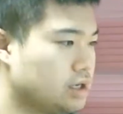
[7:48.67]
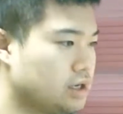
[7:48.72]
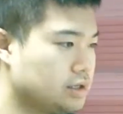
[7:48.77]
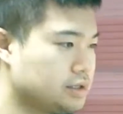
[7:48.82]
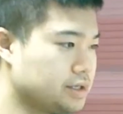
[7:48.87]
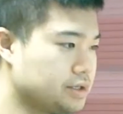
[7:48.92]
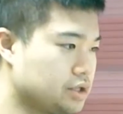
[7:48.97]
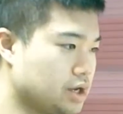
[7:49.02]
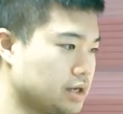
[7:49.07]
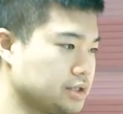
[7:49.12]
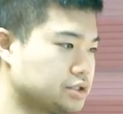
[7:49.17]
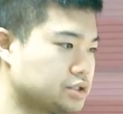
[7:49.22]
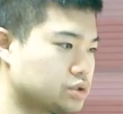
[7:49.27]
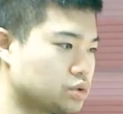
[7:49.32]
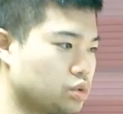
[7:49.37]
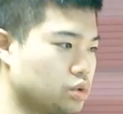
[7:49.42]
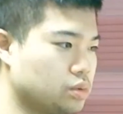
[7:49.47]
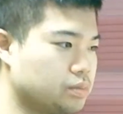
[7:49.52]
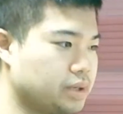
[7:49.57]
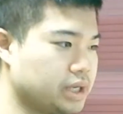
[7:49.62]
The
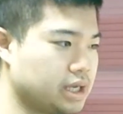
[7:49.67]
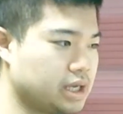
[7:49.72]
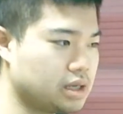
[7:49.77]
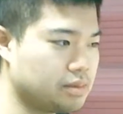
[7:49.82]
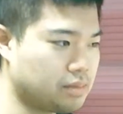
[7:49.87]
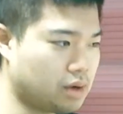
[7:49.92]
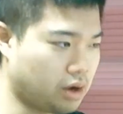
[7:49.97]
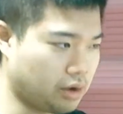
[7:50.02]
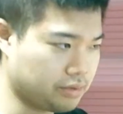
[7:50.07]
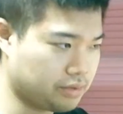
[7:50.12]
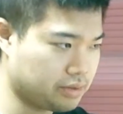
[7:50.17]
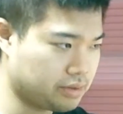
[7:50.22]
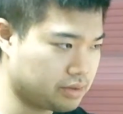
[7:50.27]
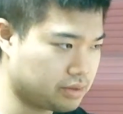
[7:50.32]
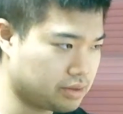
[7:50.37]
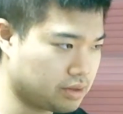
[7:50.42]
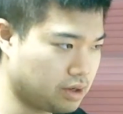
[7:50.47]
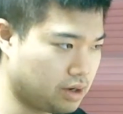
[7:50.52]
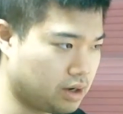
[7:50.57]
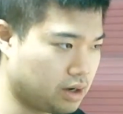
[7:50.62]
industrial
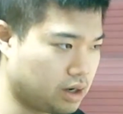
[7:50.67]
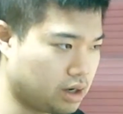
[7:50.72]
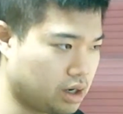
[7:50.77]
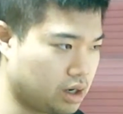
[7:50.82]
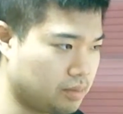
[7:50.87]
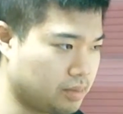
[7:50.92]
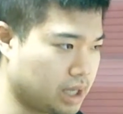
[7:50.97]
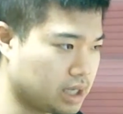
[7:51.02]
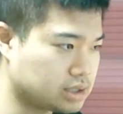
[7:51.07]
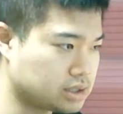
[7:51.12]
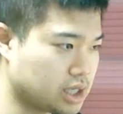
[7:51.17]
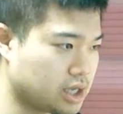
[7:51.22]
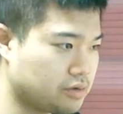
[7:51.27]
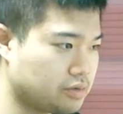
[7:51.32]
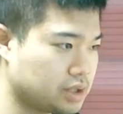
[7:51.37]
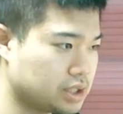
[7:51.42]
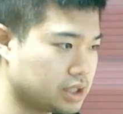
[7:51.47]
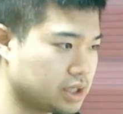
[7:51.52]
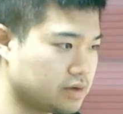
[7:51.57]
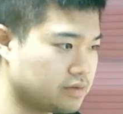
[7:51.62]
behemoth makes
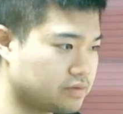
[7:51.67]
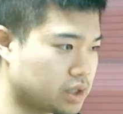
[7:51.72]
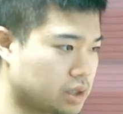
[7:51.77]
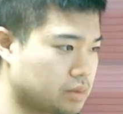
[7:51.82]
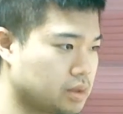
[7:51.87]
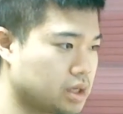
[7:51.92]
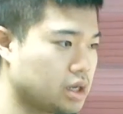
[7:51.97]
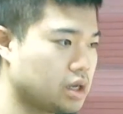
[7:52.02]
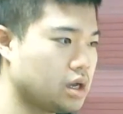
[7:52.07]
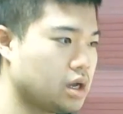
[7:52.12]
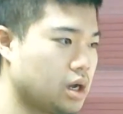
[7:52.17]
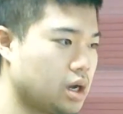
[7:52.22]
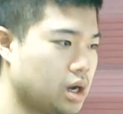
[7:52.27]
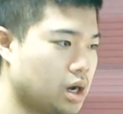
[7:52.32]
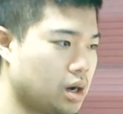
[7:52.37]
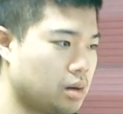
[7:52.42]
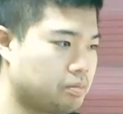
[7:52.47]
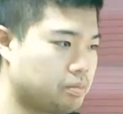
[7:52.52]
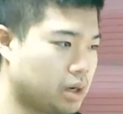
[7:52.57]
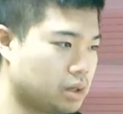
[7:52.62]
everything from
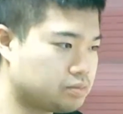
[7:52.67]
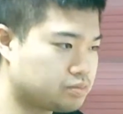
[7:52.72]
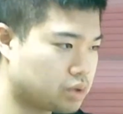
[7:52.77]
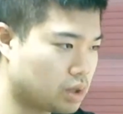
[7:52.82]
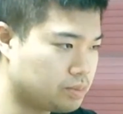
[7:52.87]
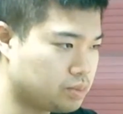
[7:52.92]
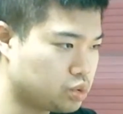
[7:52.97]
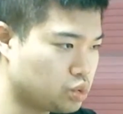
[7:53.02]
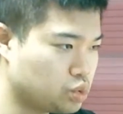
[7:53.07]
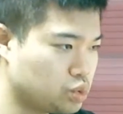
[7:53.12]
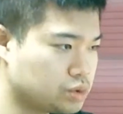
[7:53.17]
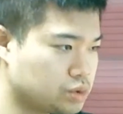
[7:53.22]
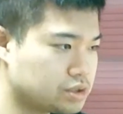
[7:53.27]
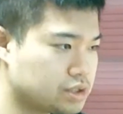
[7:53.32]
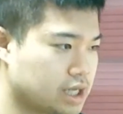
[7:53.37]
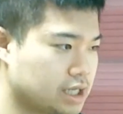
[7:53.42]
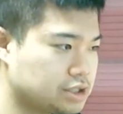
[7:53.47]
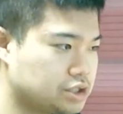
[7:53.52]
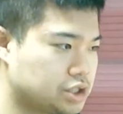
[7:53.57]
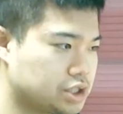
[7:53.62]
propulsion
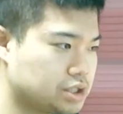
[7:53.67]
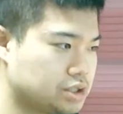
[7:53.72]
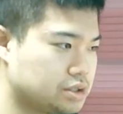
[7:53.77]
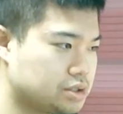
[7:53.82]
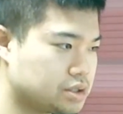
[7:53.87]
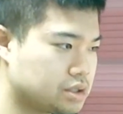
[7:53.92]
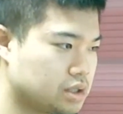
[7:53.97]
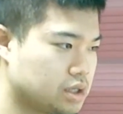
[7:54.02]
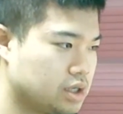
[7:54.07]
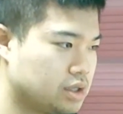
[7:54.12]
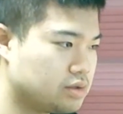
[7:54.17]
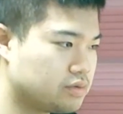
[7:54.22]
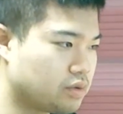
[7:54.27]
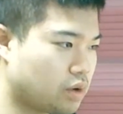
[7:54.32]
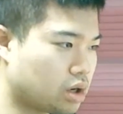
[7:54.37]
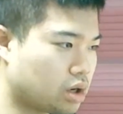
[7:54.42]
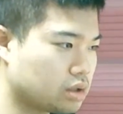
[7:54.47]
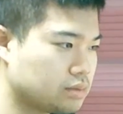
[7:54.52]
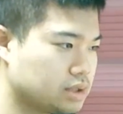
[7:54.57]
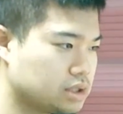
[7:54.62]
engines,
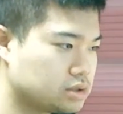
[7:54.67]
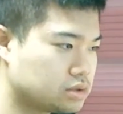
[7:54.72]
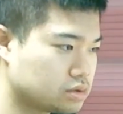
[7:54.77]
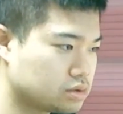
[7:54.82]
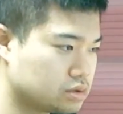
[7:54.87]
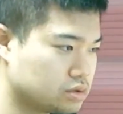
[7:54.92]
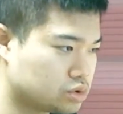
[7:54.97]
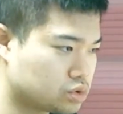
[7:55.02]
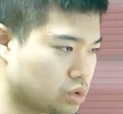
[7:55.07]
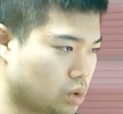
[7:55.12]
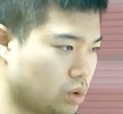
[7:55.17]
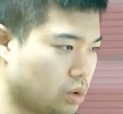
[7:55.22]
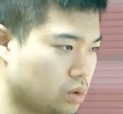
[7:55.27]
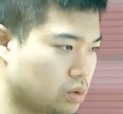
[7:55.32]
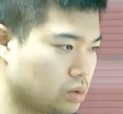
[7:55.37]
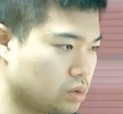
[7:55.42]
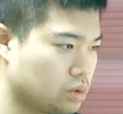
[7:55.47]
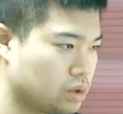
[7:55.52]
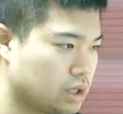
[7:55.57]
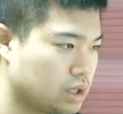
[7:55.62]
environmental
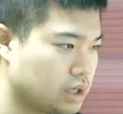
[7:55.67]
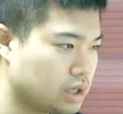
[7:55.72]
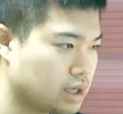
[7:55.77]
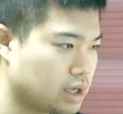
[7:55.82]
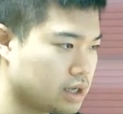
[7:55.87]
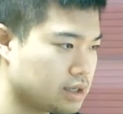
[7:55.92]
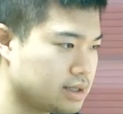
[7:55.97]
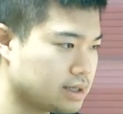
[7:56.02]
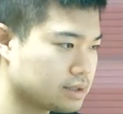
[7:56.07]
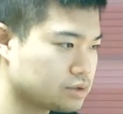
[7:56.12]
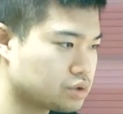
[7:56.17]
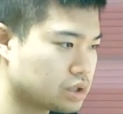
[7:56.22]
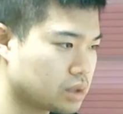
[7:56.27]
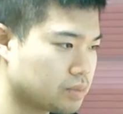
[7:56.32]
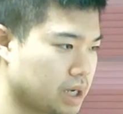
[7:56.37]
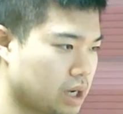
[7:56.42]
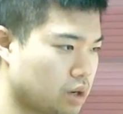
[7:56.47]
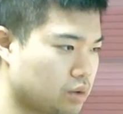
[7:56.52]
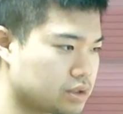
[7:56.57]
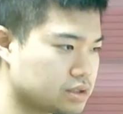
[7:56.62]
control, and electric
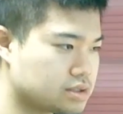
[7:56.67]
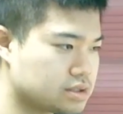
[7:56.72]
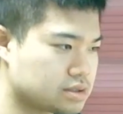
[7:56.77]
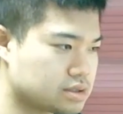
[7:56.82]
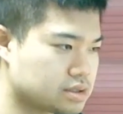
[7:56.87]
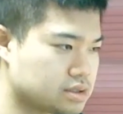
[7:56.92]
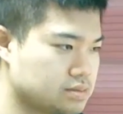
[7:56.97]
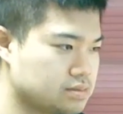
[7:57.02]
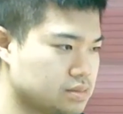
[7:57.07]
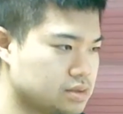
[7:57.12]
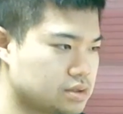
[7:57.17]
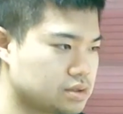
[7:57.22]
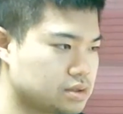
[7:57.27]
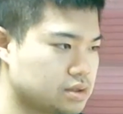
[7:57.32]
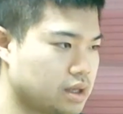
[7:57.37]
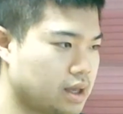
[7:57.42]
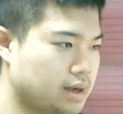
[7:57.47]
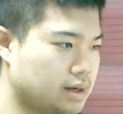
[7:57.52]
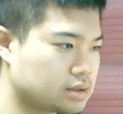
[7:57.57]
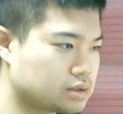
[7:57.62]
power systems,
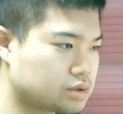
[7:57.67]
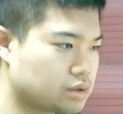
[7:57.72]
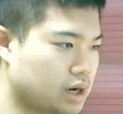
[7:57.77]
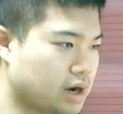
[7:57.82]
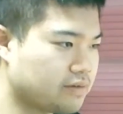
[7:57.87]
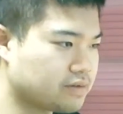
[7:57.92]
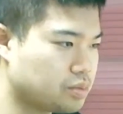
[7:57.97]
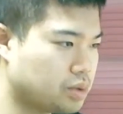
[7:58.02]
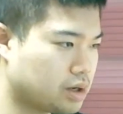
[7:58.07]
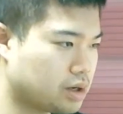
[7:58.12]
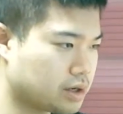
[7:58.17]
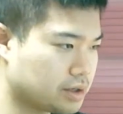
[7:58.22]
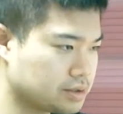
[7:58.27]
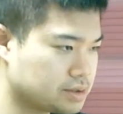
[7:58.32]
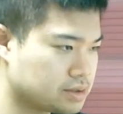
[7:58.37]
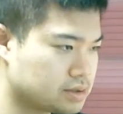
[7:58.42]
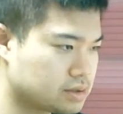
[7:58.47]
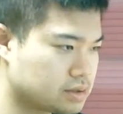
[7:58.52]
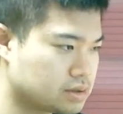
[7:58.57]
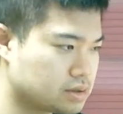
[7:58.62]
aircraft
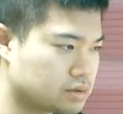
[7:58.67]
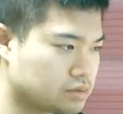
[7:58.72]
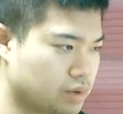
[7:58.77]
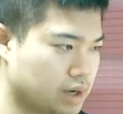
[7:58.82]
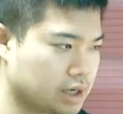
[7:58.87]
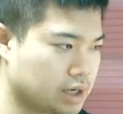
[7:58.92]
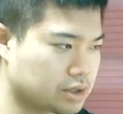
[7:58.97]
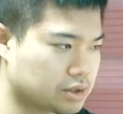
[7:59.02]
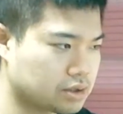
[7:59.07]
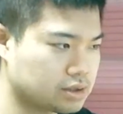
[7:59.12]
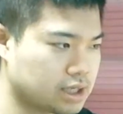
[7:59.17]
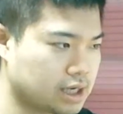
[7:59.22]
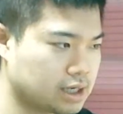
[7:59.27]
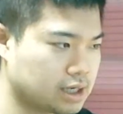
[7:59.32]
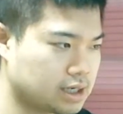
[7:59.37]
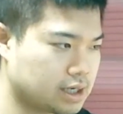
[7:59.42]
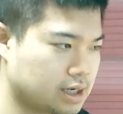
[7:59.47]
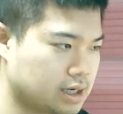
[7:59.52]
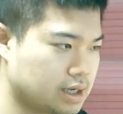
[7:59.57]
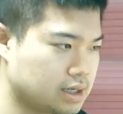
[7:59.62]
parts, radar
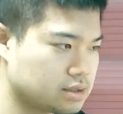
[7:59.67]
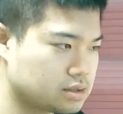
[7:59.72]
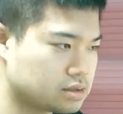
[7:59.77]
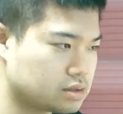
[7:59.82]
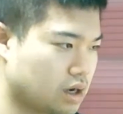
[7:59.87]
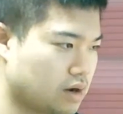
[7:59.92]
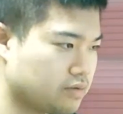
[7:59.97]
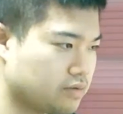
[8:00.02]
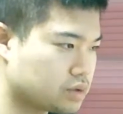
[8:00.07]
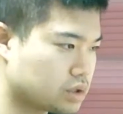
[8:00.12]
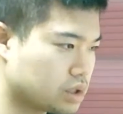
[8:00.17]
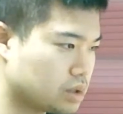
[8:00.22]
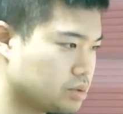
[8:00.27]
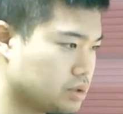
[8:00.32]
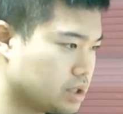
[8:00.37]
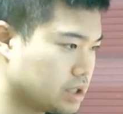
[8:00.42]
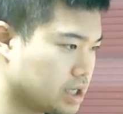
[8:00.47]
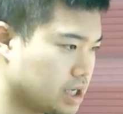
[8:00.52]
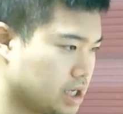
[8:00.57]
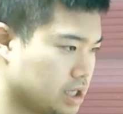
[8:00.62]
data, and software
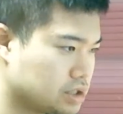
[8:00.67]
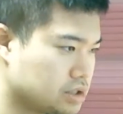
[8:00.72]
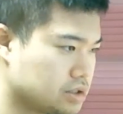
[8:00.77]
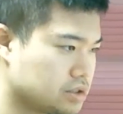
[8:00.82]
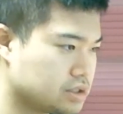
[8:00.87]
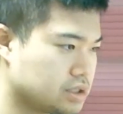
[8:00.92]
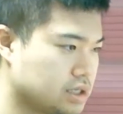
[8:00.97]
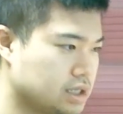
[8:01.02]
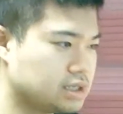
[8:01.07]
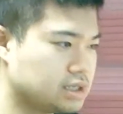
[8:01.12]
applications in